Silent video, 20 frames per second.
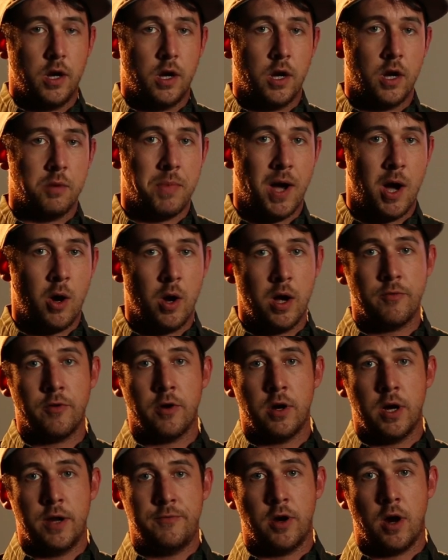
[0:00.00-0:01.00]
Um,
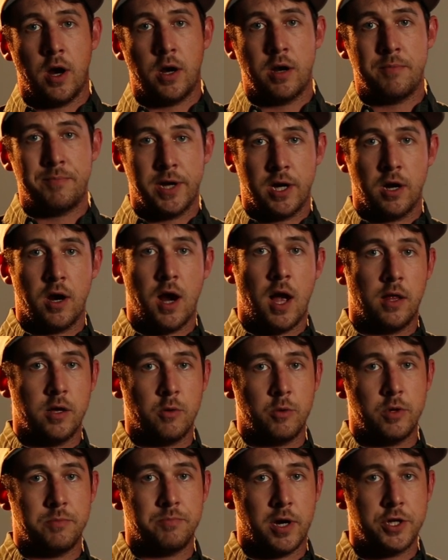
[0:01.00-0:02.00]
however, if you're on a bigger
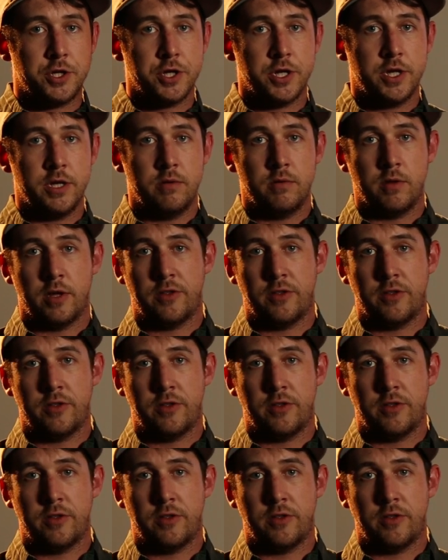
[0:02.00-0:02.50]
Hollywood budget,